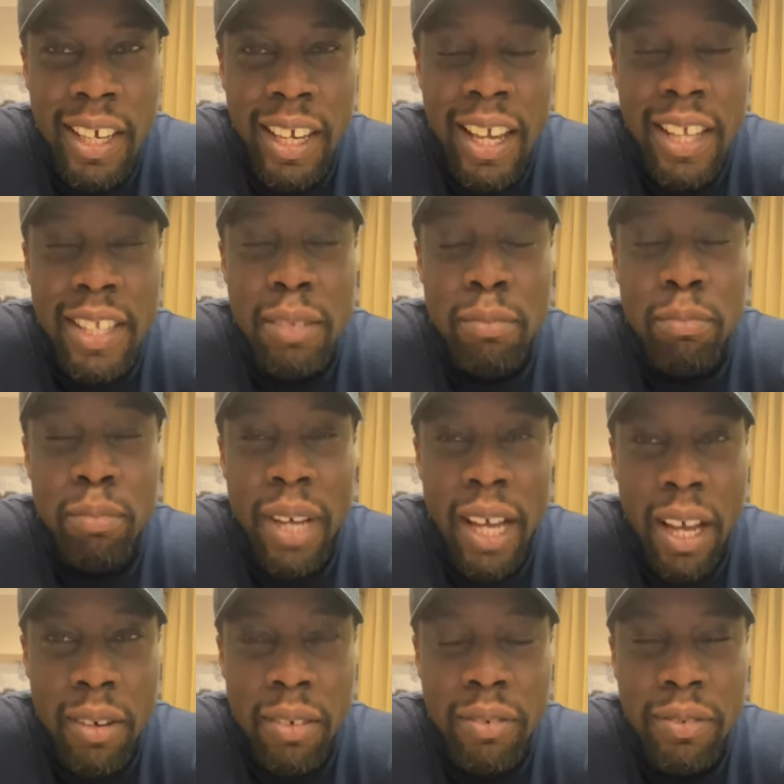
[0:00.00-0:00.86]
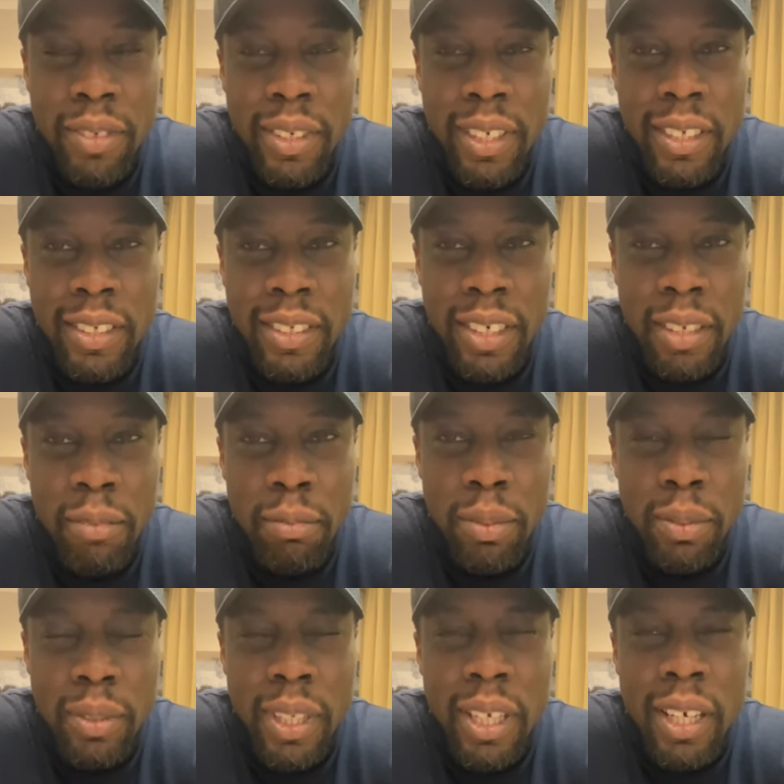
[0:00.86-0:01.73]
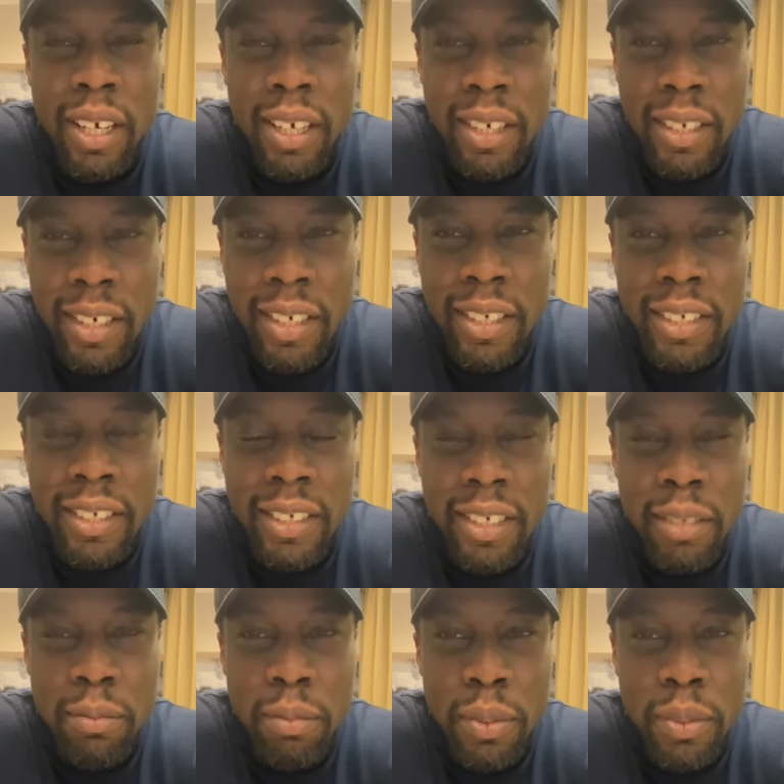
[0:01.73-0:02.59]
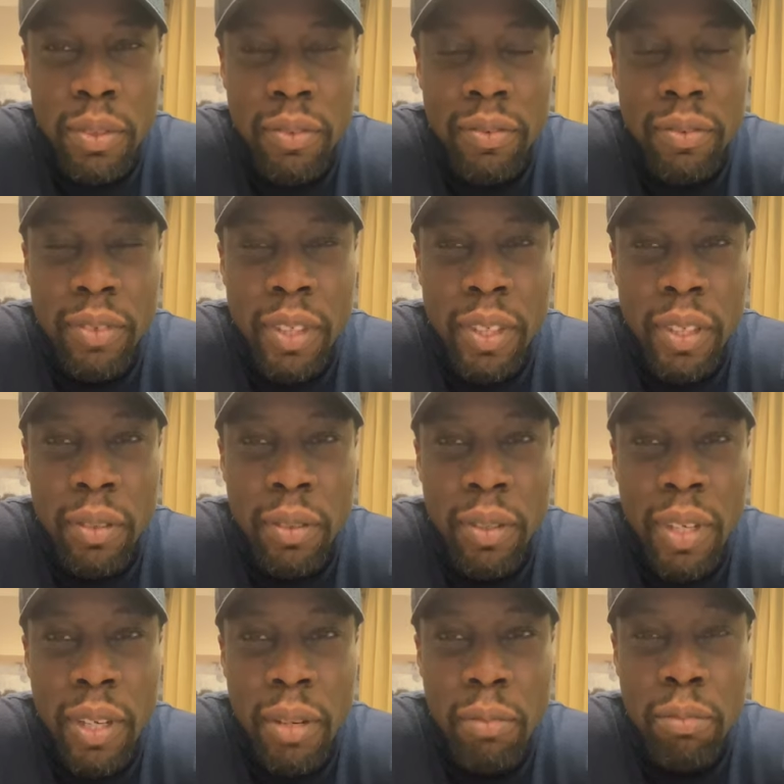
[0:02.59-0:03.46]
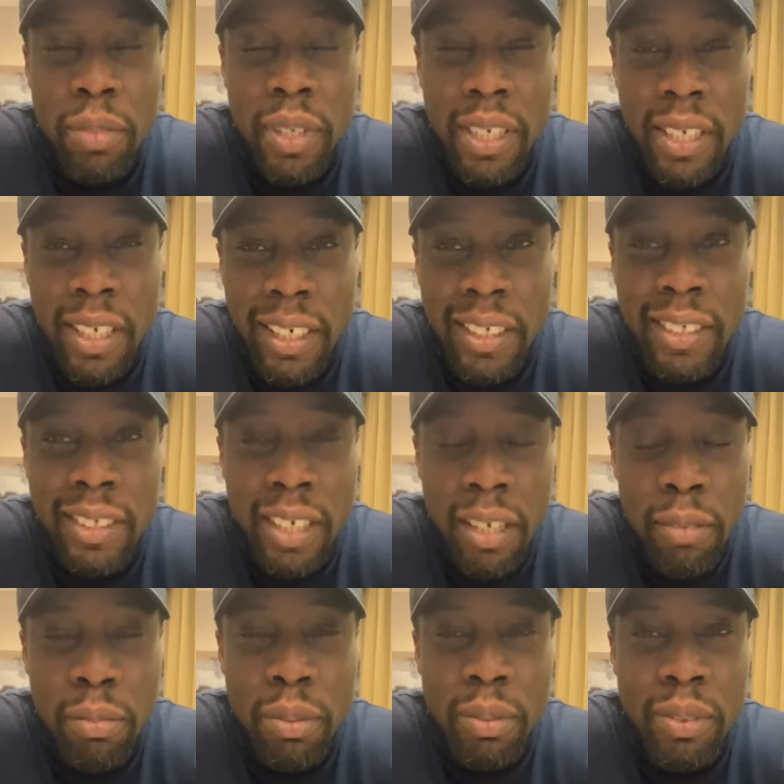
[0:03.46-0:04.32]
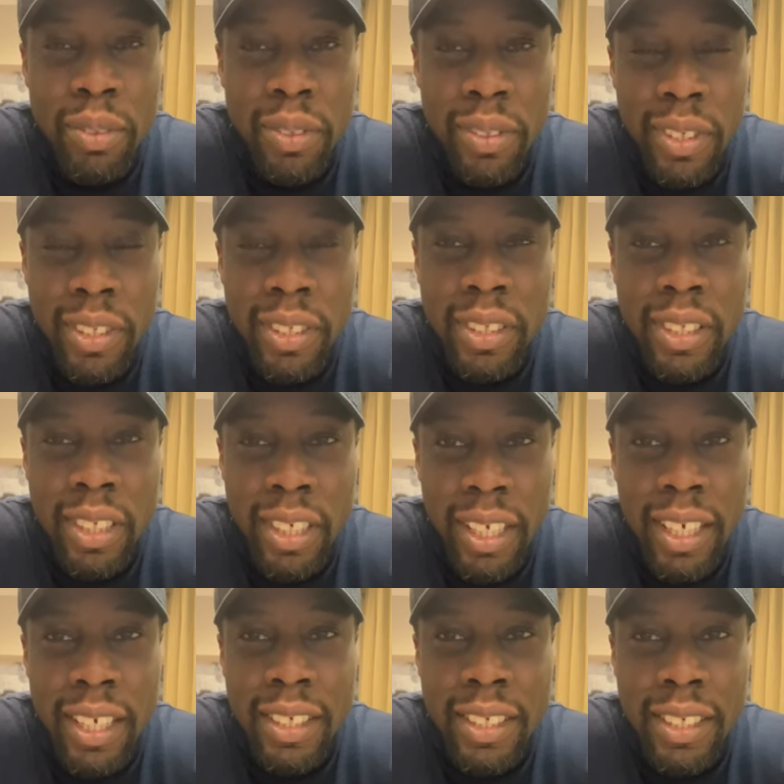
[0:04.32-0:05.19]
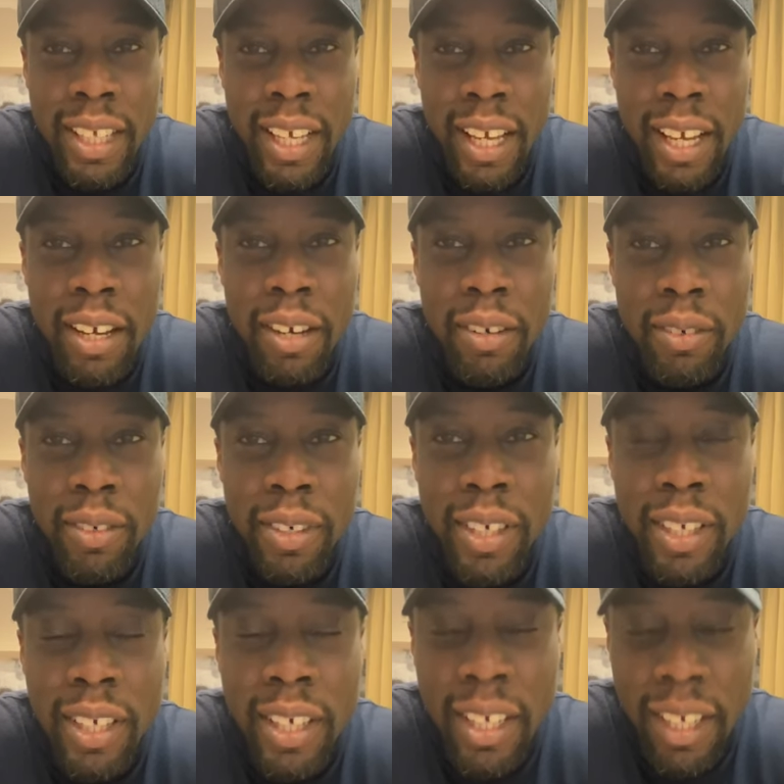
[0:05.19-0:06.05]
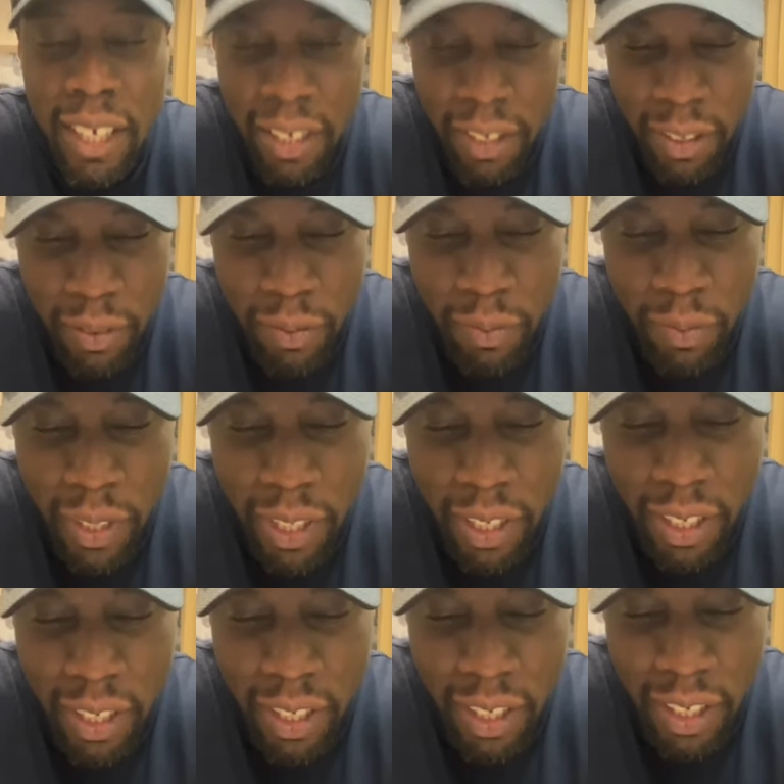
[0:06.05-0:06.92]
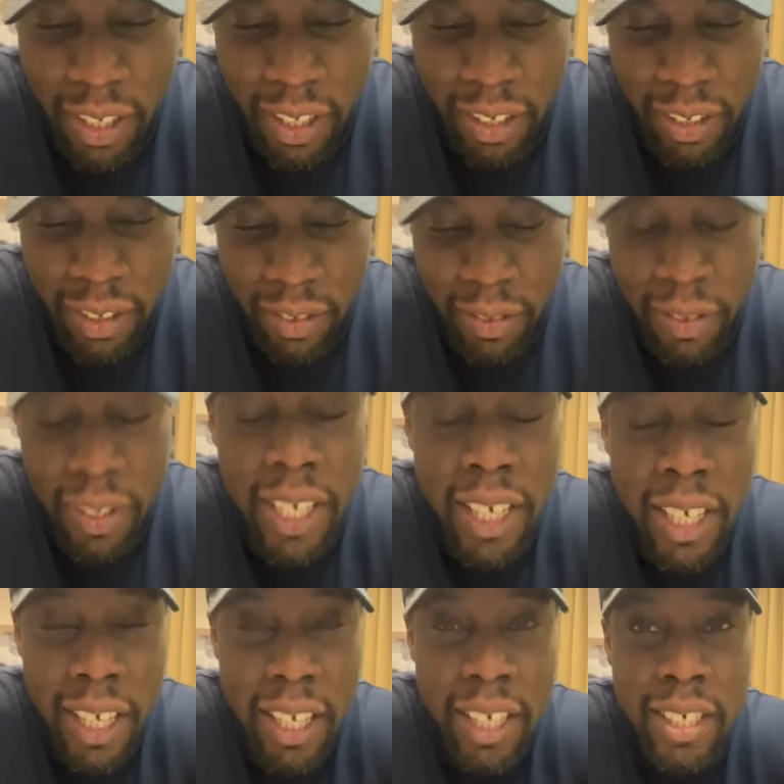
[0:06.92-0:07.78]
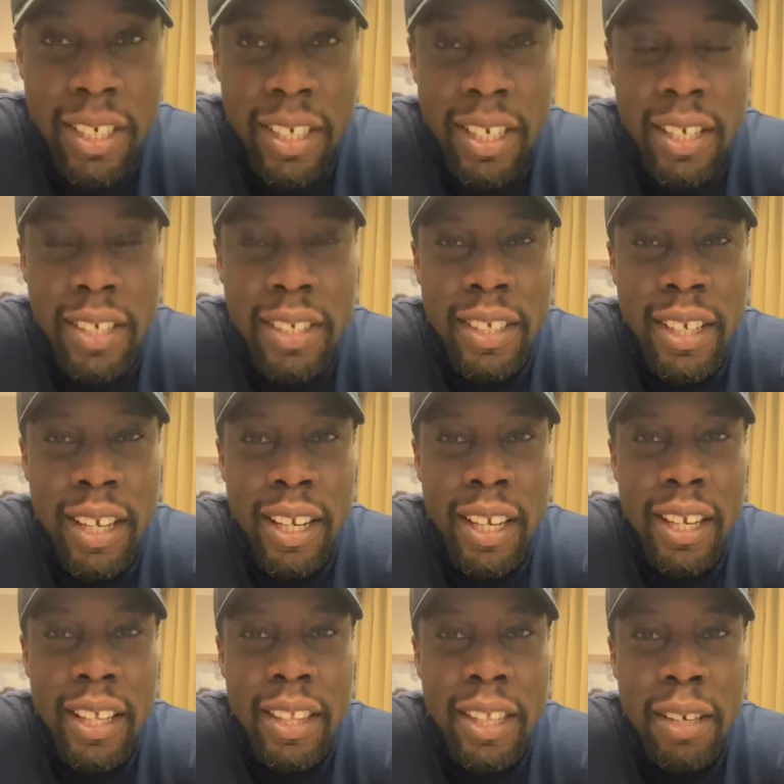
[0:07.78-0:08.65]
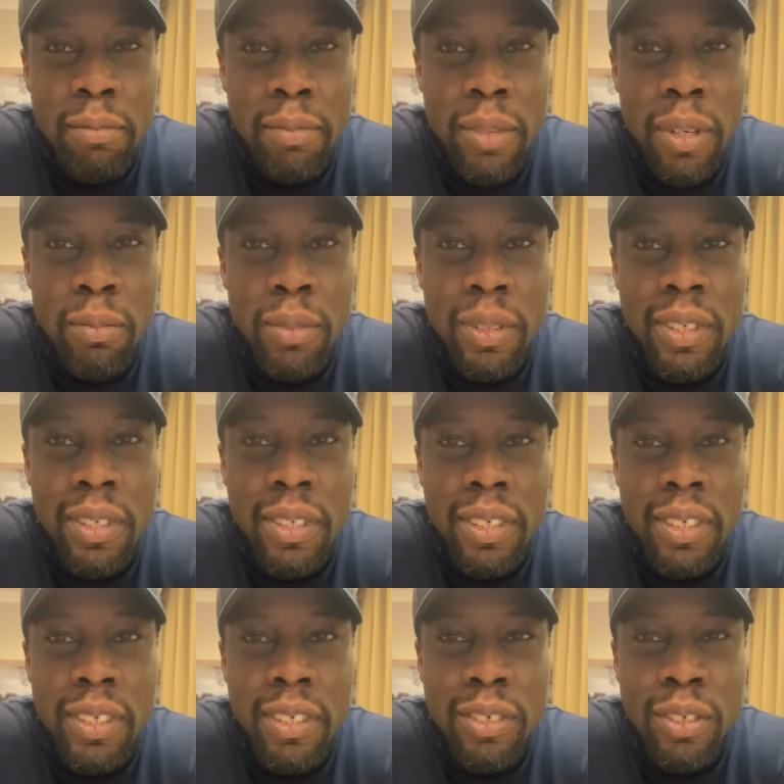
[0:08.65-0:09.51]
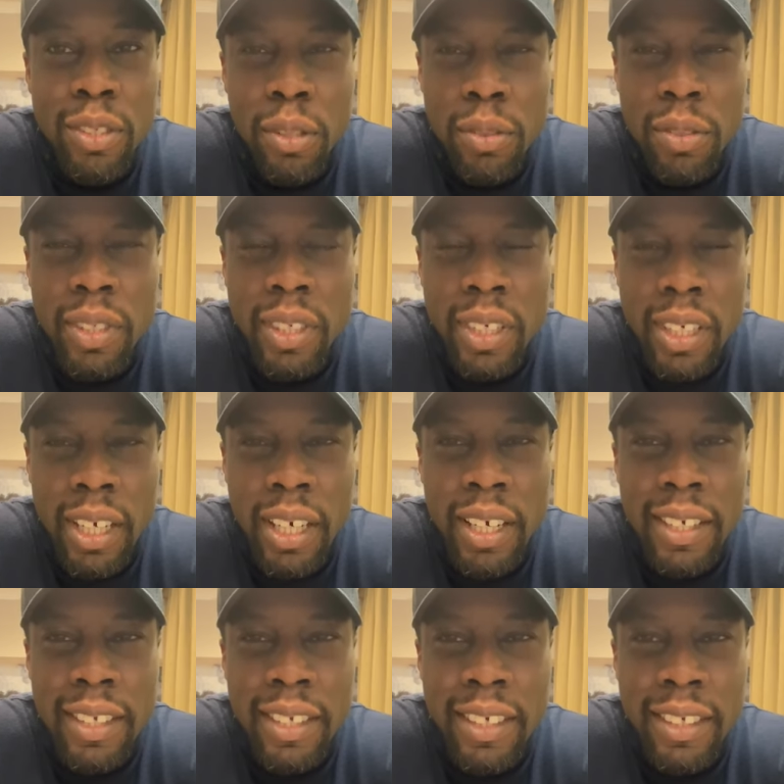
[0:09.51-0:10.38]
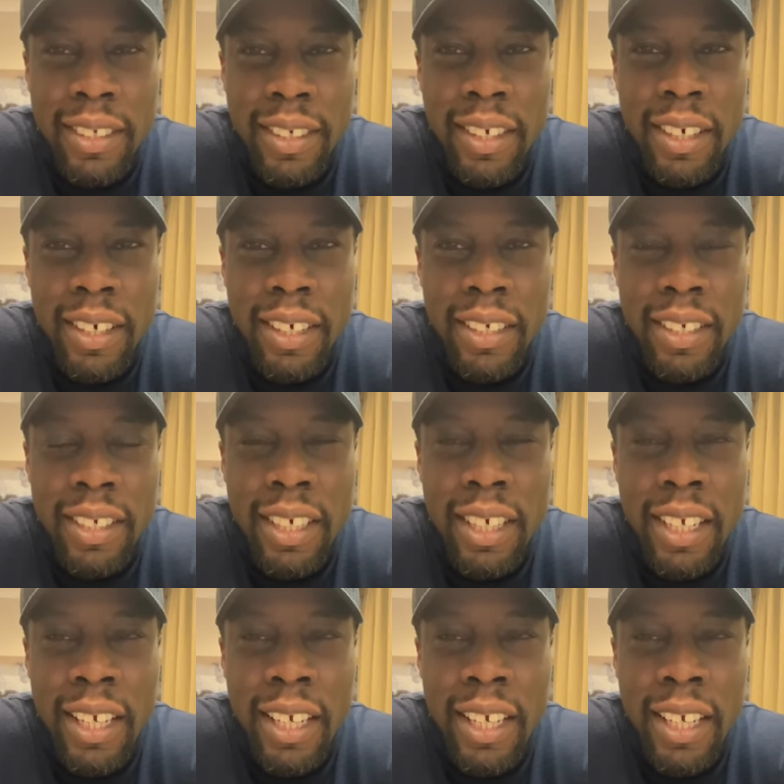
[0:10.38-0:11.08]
It's a powerful example, a hard example to follow, but an example nonetheless how we, or he, should I say, in that moment chose to guard his heart